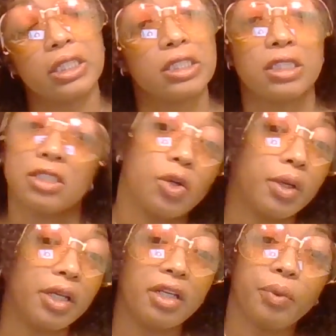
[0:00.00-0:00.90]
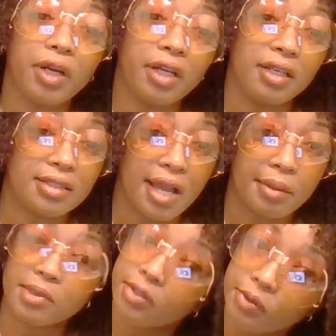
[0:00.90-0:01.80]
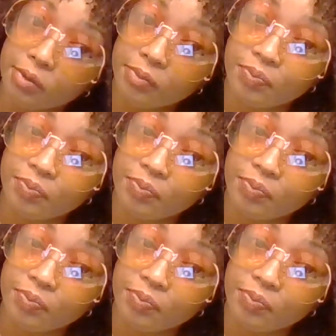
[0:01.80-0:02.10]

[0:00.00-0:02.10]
that she's going anywhere anytime soon.